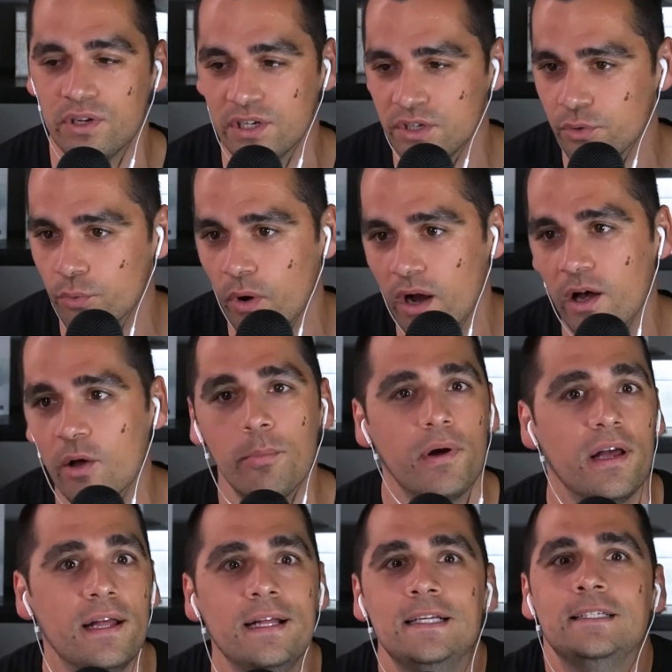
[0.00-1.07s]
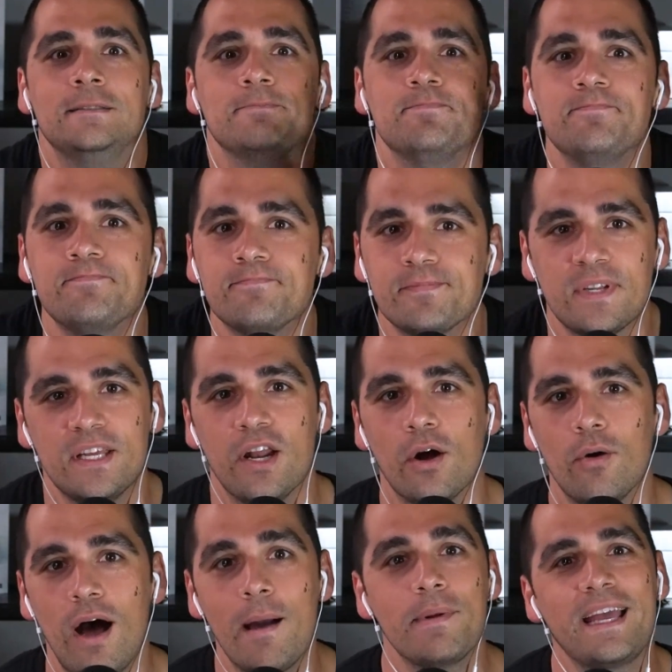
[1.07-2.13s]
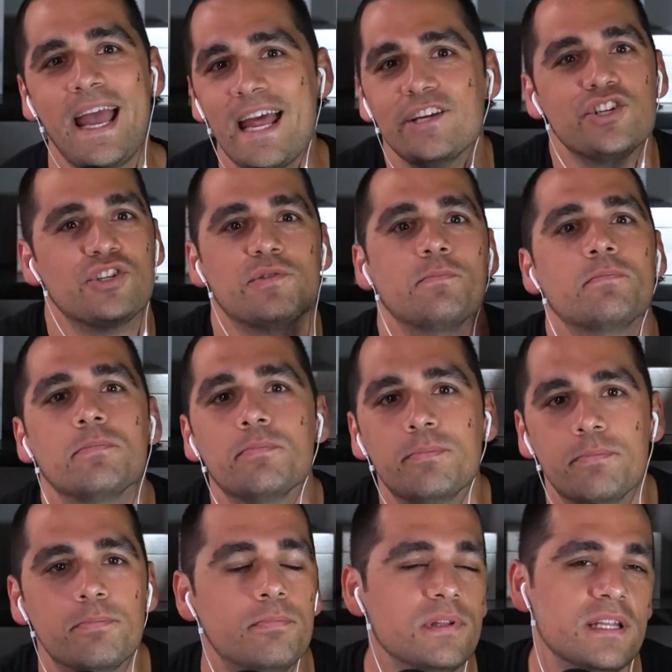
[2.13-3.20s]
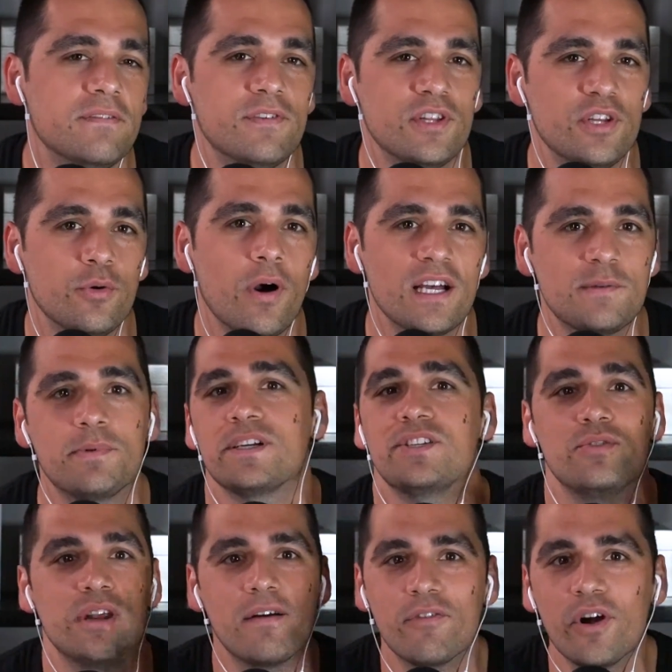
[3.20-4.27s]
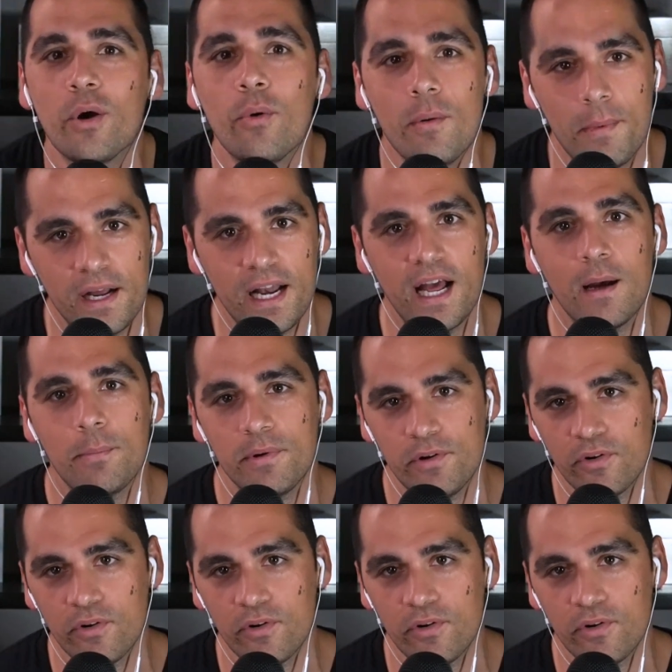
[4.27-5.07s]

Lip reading: to do well. But, I can't just believe in the US because you never know what might happen,